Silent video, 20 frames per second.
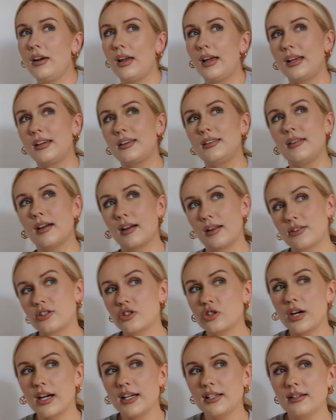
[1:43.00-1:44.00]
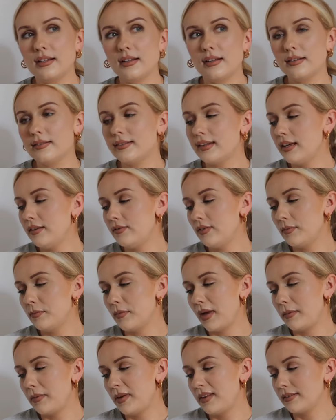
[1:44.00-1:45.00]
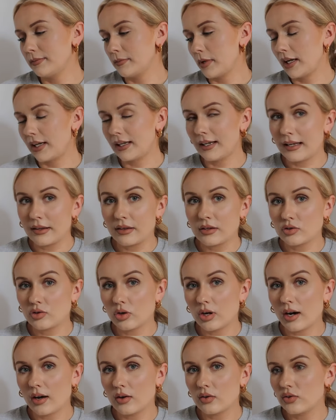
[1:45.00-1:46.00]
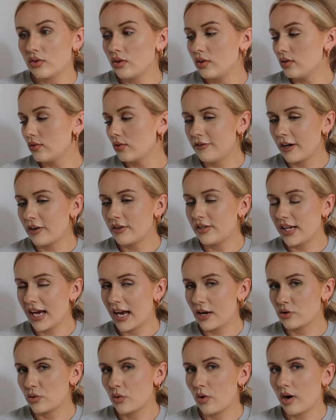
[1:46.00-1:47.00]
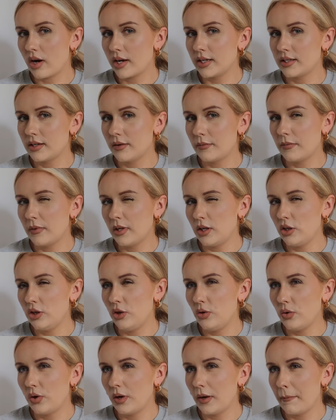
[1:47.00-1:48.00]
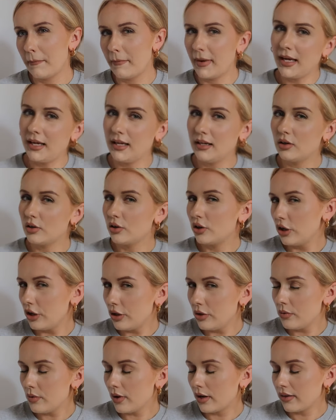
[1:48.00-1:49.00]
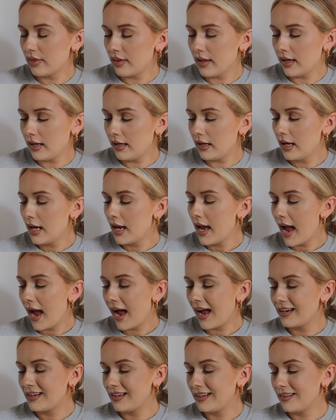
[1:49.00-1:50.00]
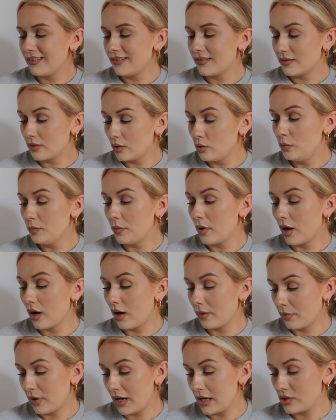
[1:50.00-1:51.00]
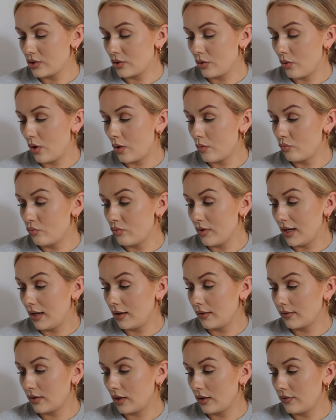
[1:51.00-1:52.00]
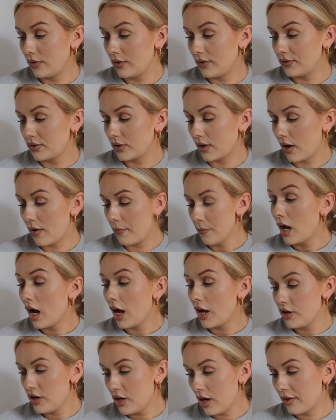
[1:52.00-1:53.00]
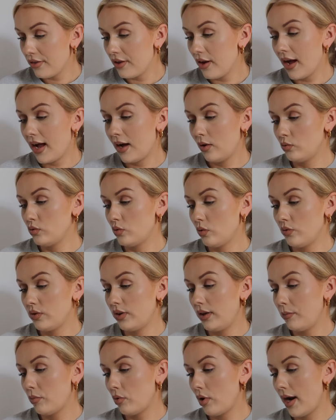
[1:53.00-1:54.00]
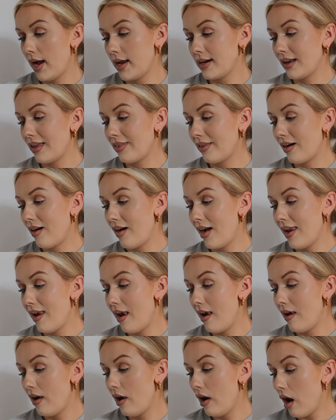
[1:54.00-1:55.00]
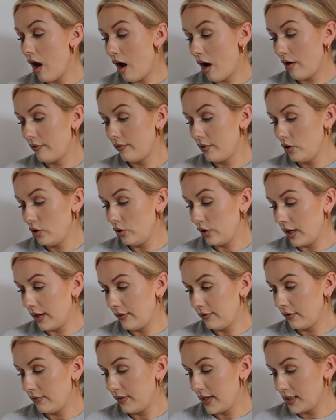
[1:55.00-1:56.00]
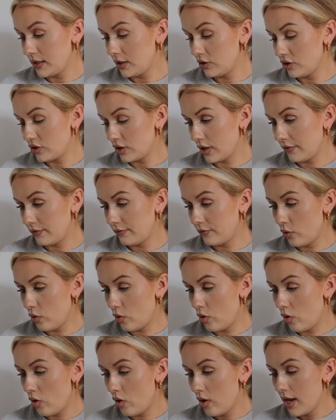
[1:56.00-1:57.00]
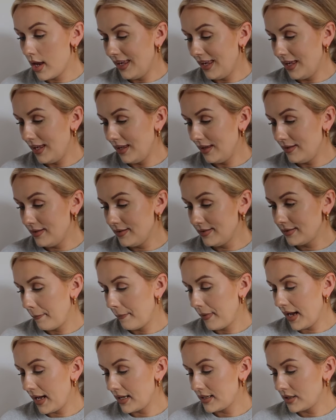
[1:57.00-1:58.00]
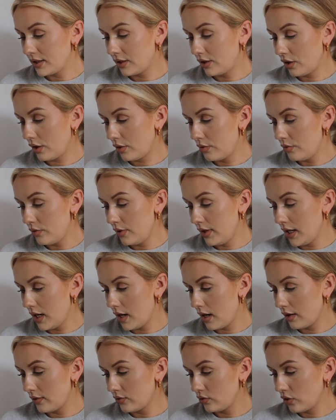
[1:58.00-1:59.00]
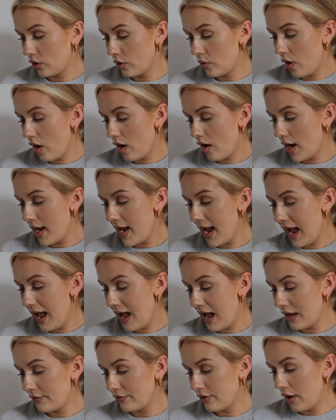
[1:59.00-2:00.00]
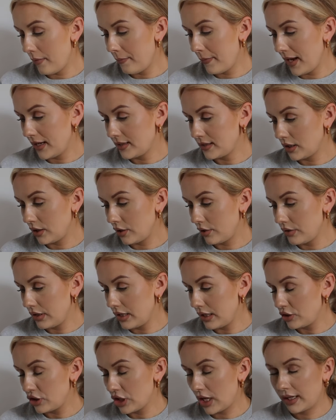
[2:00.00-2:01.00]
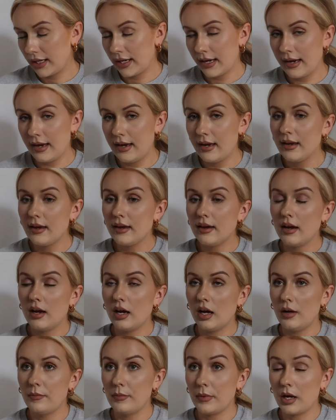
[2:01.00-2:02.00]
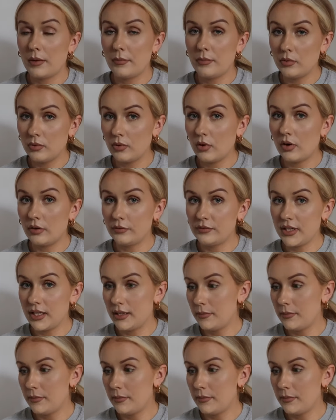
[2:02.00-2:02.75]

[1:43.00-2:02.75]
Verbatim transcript: like nice trainers, even maybe some like leather trousers, very casual item that you can make look cute, I think. And it is super practical. I'm really excited for this to come. Another outdoorsy brand that I love looking for vintage stuff for is Patagonia. So I have a Patagonia jacket um, that I bought off